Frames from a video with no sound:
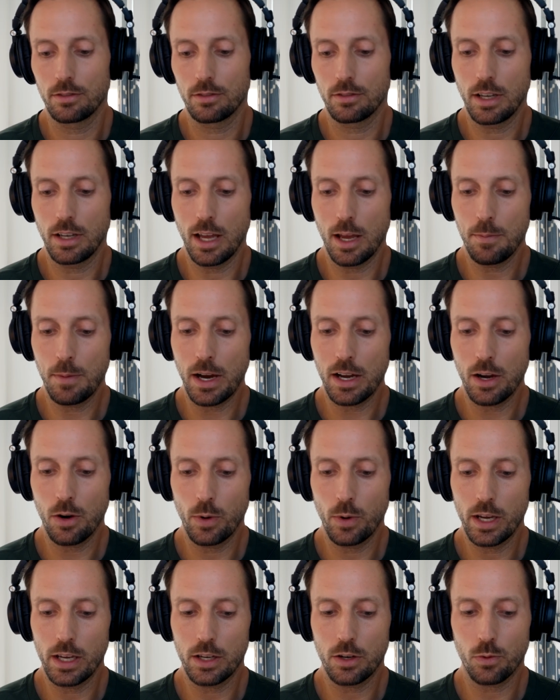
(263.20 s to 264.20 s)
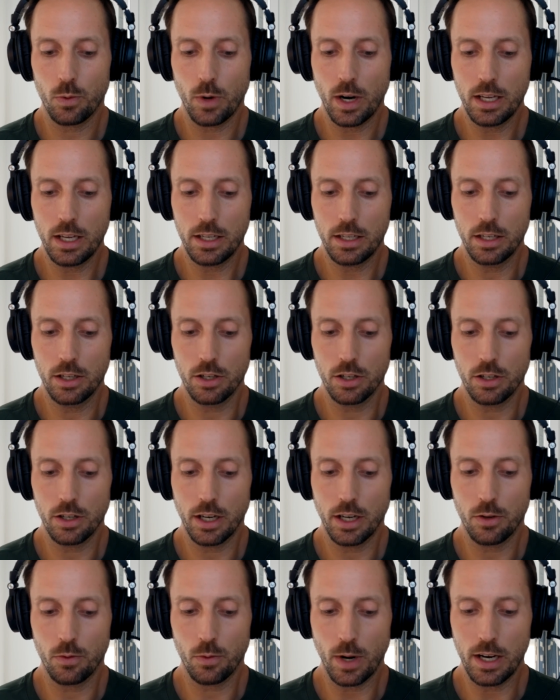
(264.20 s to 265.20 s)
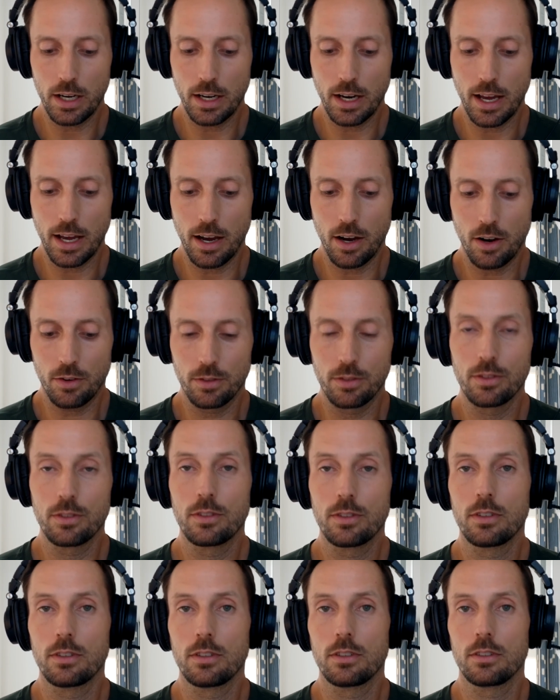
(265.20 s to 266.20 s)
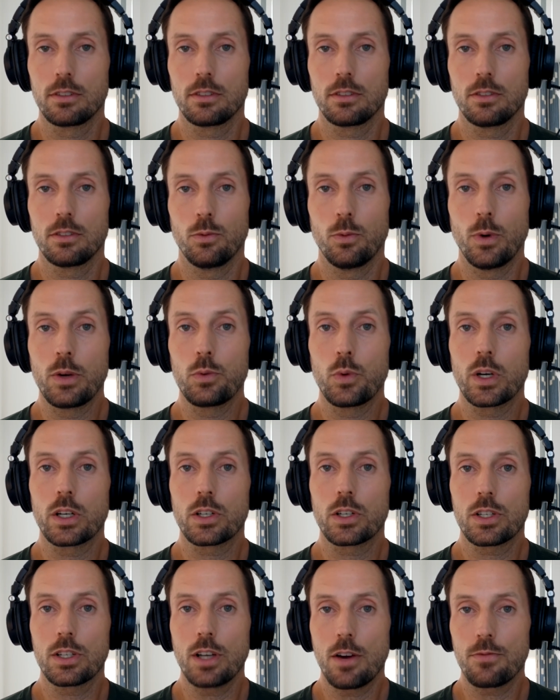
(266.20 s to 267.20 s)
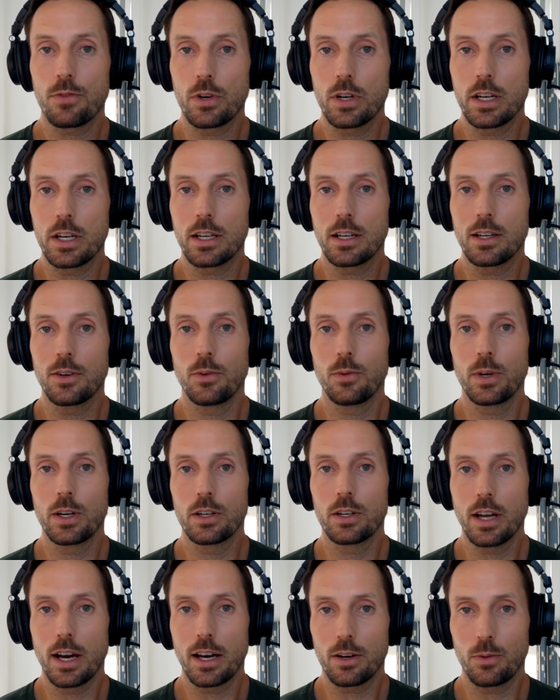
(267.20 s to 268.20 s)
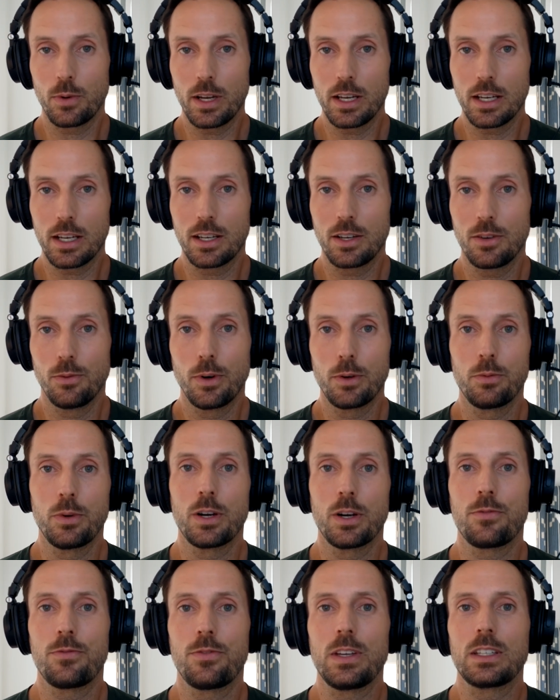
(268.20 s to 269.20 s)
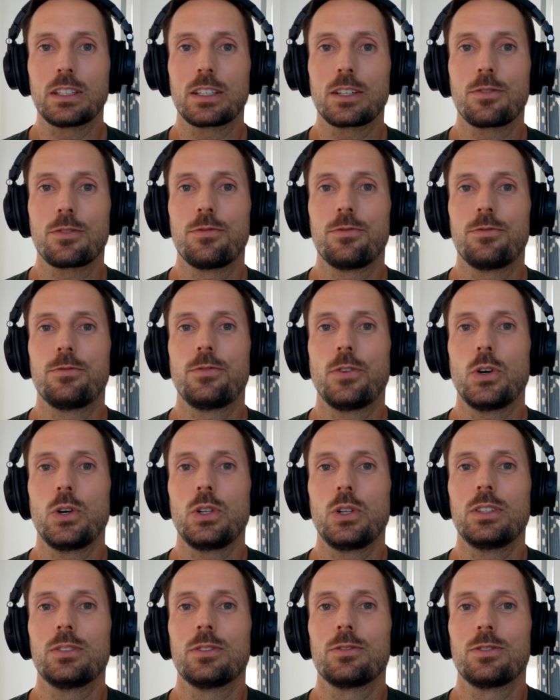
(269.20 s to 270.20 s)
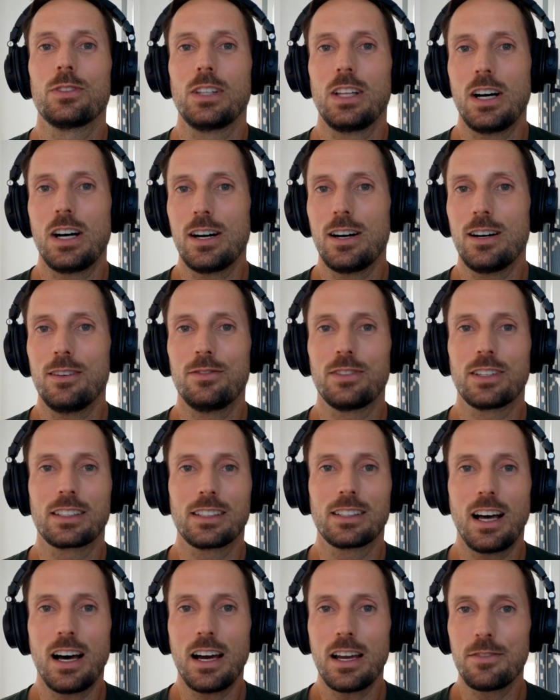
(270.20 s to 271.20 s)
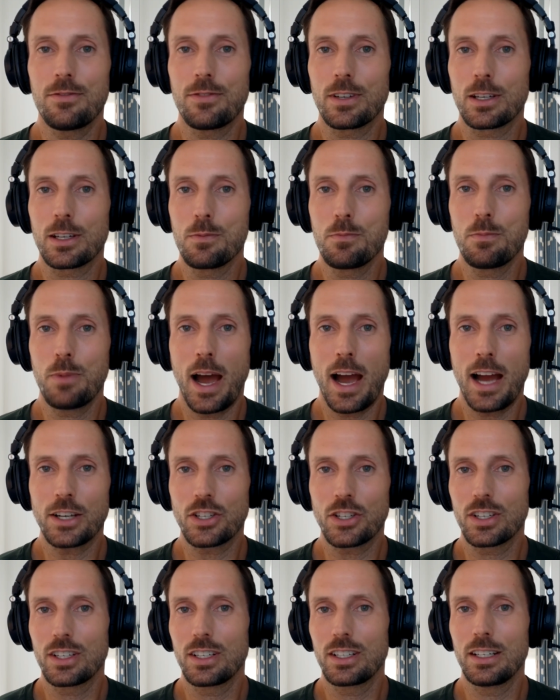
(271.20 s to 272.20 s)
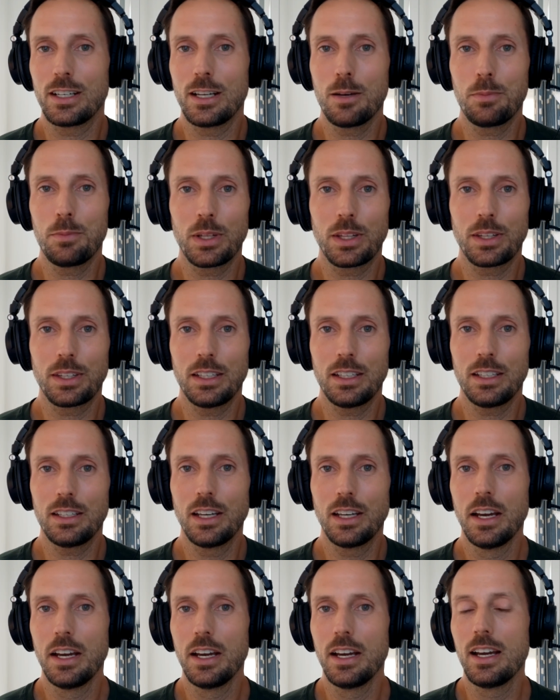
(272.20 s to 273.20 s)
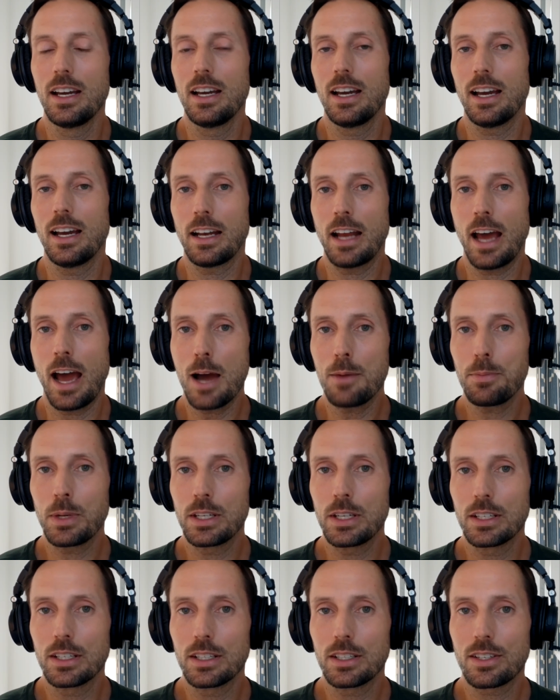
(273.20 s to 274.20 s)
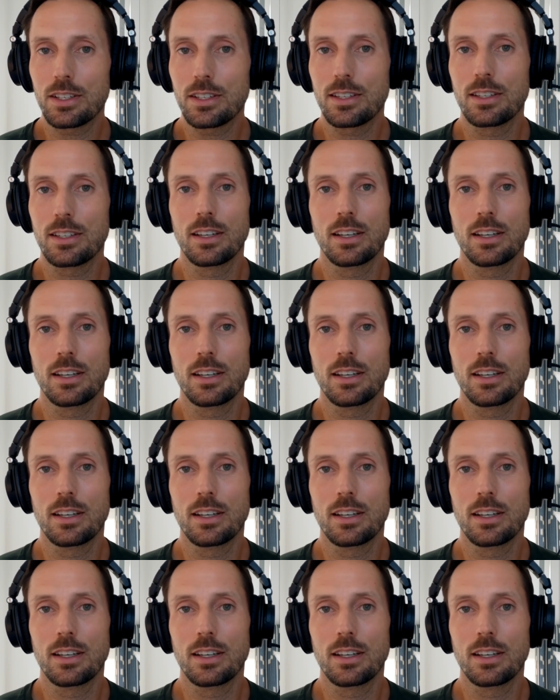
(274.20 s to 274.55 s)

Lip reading: Am I awake right here and right now? When we're suffering, we are not awake. When we're feeling full of love and life and compassion and empathy and happiness,